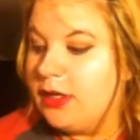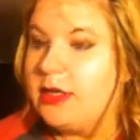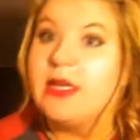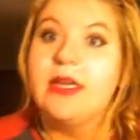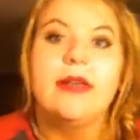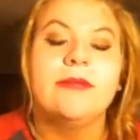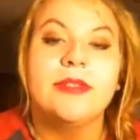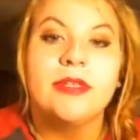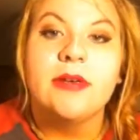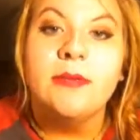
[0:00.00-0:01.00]
And again, I'm
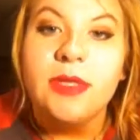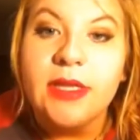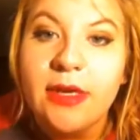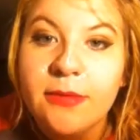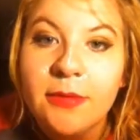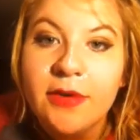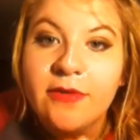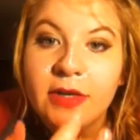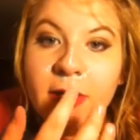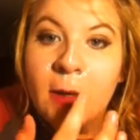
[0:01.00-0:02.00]
just going to blend that with my
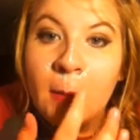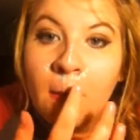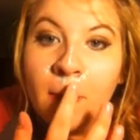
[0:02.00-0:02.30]
finger.